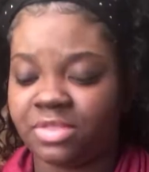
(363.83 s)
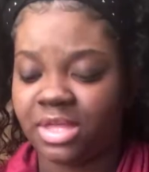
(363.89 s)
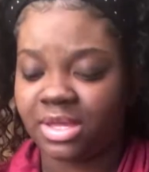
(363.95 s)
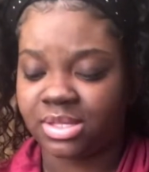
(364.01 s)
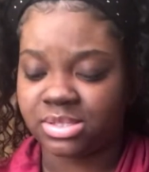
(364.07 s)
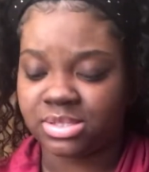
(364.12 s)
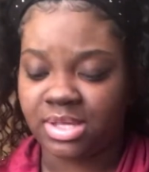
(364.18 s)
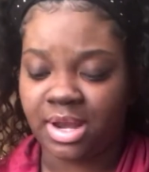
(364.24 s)

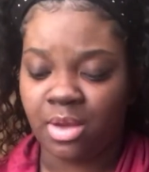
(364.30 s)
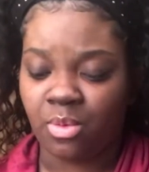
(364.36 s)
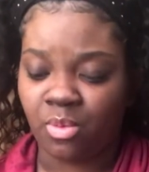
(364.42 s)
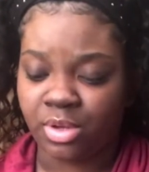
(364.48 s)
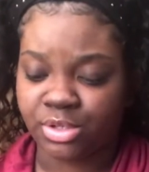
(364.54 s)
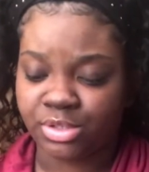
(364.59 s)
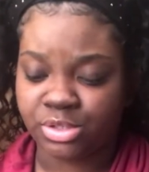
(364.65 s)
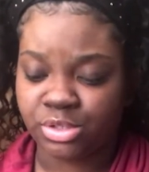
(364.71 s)
Things that I
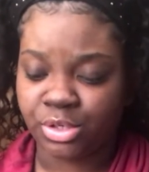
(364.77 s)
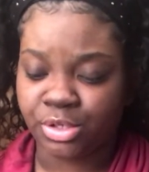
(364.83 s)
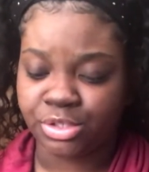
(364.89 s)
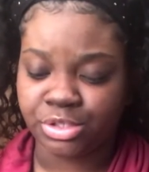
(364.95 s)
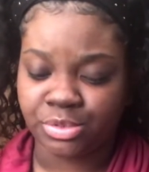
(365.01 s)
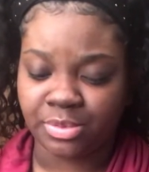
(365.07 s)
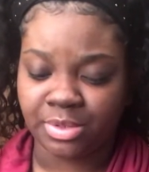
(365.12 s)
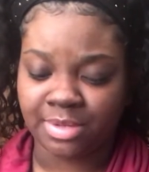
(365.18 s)
want to
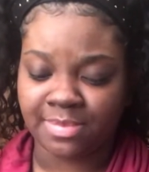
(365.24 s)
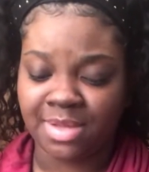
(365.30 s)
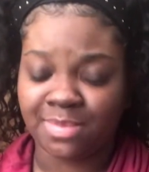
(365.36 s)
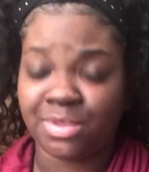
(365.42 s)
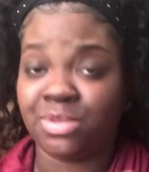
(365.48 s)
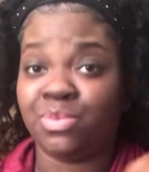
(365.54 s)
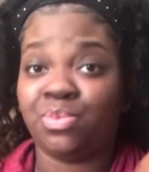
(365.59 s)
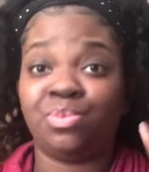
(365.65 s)
start doing,
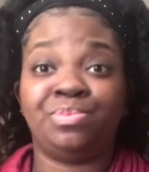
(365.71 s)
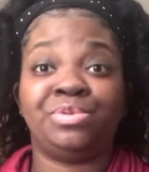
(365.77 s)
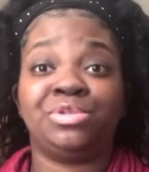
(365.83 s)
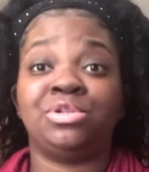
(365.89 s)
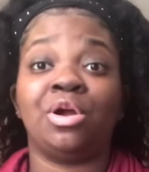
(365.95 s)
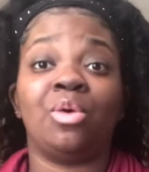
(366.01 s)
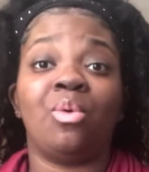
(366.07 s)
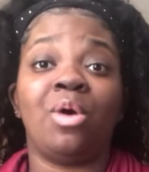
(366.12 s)
maybe
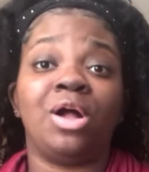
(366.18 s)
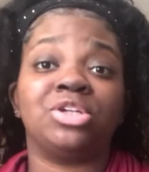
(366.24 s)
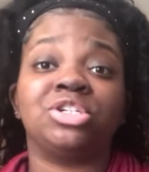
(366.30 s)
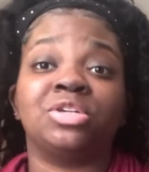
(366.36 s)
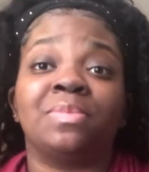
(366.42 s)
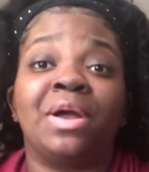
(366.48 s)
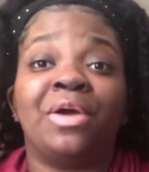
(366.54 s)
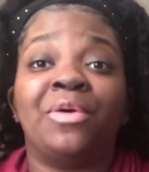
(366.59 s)
start
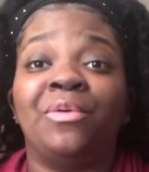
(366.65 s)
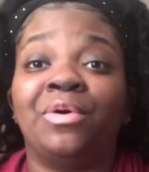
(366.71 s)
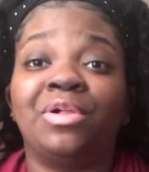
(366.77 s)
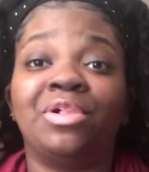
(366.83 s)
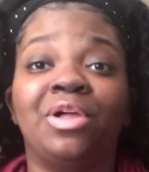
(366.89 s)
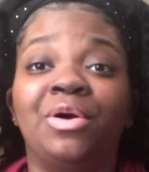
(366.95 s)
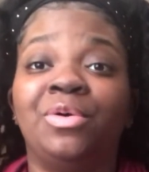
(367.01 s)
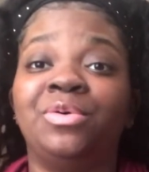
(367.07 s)
washing my own
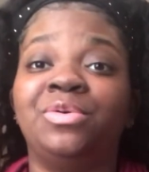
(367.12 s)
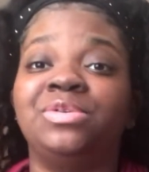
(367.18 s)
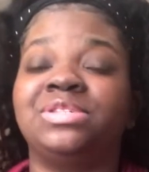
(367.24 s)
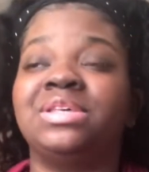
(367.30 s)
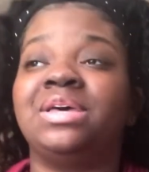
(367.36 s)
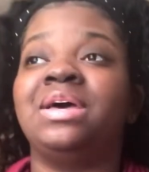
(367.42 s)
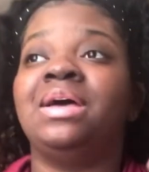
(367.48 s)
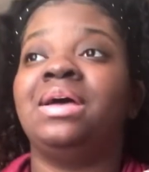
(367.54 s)

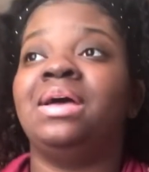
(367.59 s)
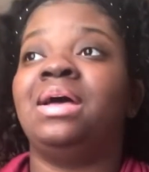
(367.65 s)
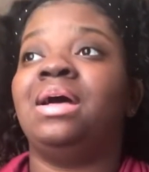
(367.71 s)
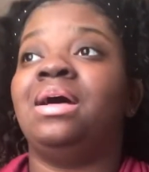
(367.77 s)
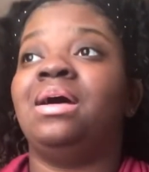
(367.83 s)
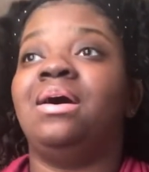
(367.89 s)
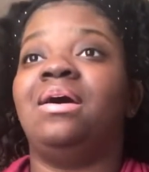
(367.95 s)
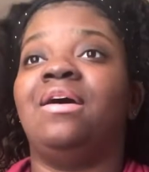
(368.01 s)
clothes
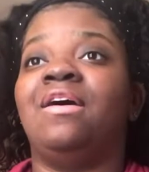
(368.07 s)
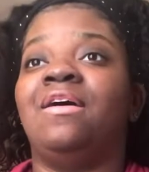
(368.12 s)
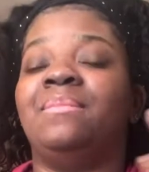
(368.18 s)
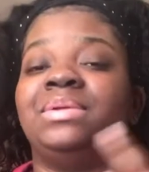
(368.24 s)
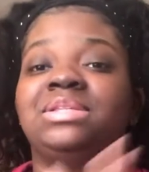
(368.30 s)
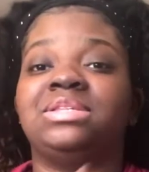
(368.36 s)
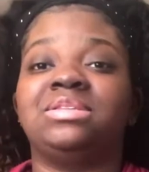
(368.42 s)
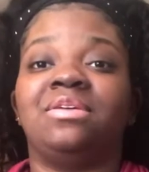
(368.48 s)

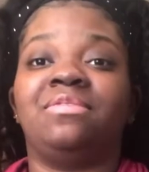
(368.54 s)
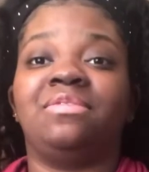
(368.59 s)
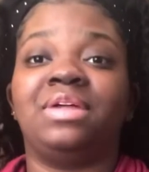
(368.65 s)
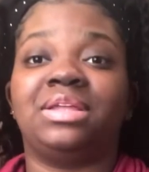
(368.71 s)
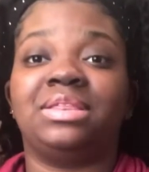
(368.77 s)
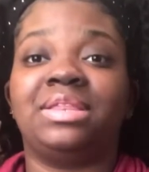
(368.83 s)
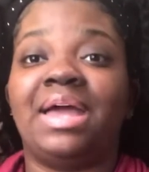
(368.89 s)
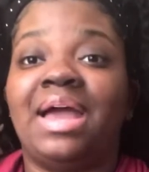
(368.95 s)
and stuff
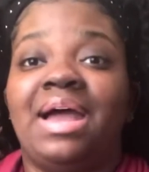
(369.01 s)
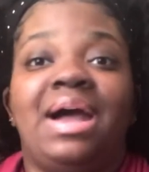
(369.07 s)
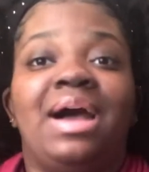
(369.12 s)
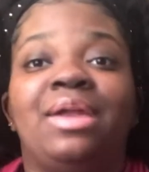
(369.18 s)
like that.